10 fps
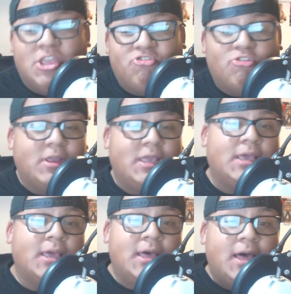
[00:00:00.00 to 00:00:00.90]

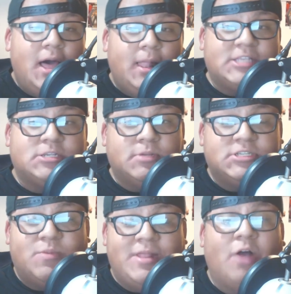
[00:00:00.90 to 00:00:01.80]
injury. Alexa
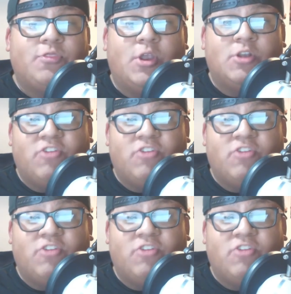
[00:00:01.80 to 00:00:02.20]
Bliss went out there.